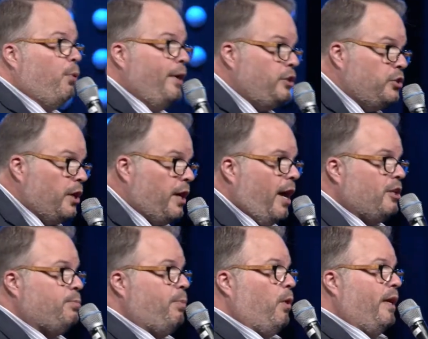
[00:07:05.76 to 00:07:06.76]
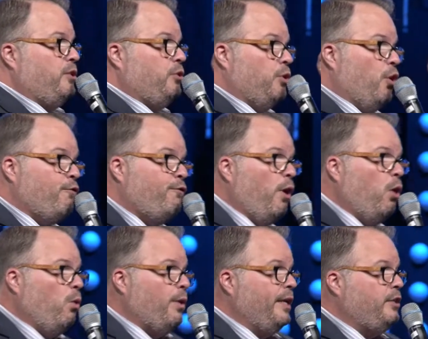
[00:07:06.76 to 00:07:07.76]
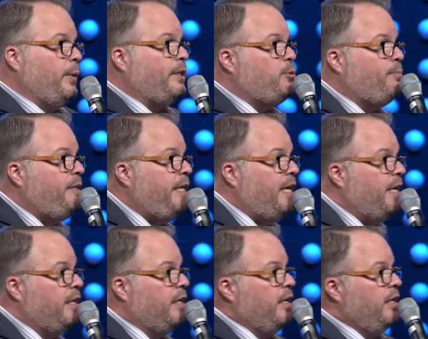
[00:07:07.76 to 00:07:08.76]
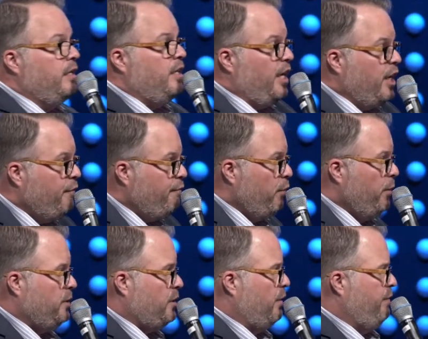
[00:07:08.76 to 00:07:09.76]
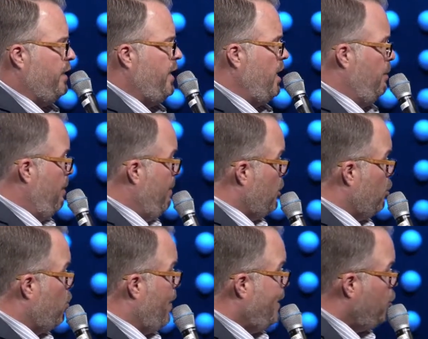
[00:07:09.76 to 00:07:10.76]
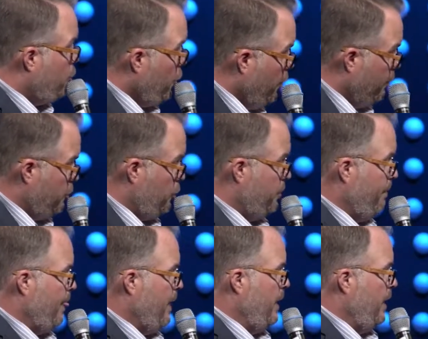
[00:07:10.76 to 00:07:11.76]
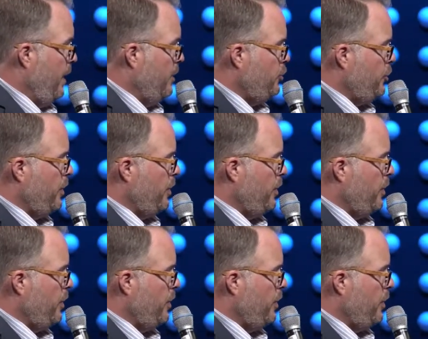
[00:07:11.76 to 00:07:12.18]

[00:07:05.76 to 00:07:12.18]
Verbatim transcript: preach the gospel and to go forward and to extend the influence of the kingdom. He built a great church in